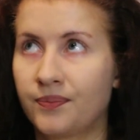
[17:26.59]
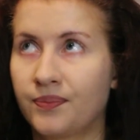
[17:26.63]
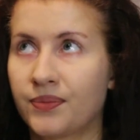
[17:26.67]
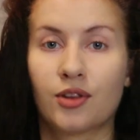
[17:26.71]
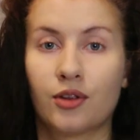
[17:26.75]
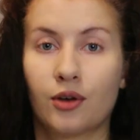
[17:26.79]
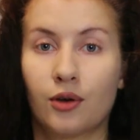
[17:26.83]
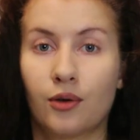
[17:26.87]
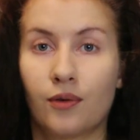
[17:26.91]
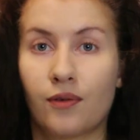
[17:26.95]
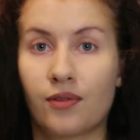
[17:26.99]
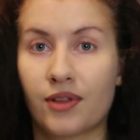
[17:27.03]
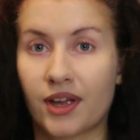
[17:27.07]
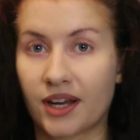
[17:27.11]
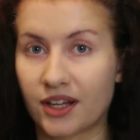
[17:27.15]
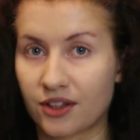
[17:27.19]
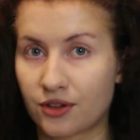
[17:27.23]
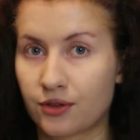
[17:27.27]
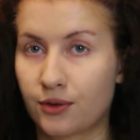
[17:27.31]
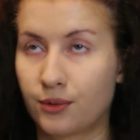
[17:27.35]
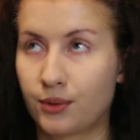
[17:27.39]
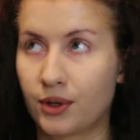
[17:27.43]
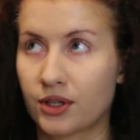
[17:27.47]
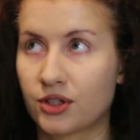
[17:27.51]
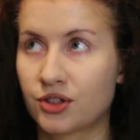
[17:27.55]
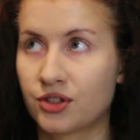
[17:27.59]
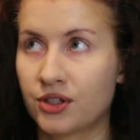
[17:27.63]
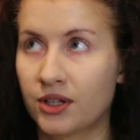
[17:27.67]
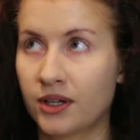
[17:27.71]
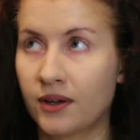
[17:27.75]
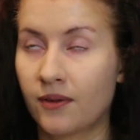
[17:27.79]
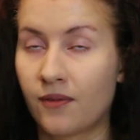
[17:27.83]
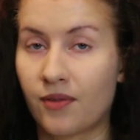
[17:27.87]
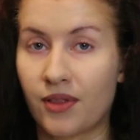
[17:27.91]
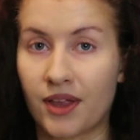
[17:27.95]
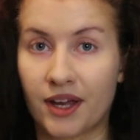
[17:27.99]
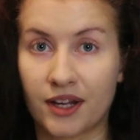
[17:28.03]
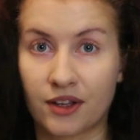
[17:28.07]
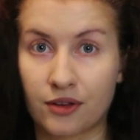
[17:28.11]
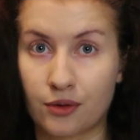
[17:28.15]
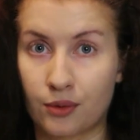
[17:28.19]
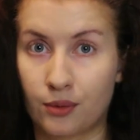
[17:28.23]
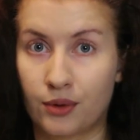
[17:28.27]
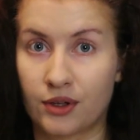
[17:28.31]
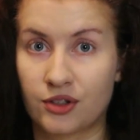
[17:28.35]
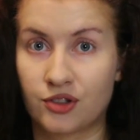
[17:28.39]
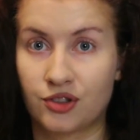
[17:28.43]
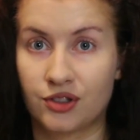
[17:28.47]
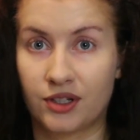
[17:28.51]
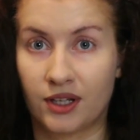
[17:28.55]
So thanks for watching. Thanks for
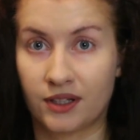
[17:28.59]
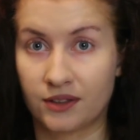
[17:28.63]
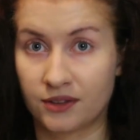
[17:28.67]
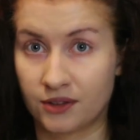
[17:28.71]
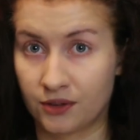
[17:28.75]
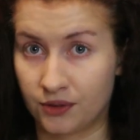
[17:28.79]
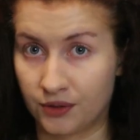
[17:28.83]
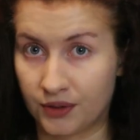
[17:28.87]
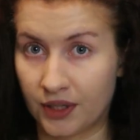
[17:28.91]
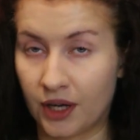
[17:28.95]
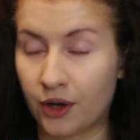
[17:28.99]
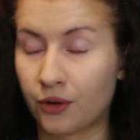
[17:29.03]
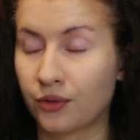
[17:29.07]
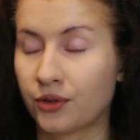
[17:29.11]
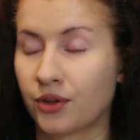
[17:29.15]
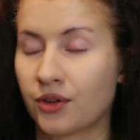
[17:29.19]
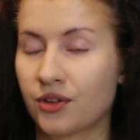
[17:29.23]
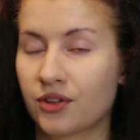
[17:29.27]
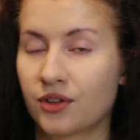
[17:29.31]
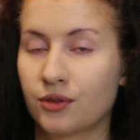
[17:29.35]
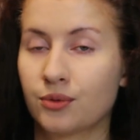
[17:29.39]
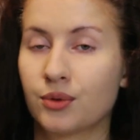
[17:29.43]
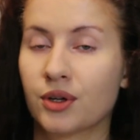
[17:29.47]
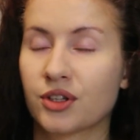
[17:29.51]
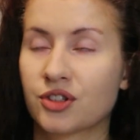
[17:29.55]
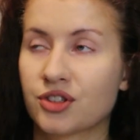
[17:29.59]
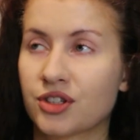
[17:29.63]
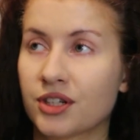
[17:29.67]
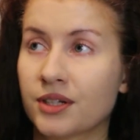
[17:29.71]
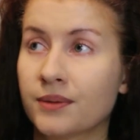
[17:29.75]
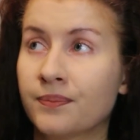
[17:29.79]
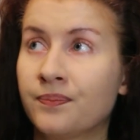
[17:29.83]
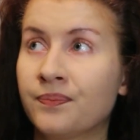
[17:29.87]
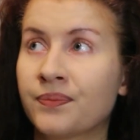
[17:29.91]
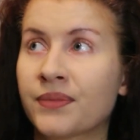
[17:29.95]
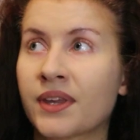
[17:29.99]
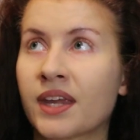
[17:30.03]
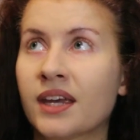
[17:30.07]
watching until now, if you're still watching.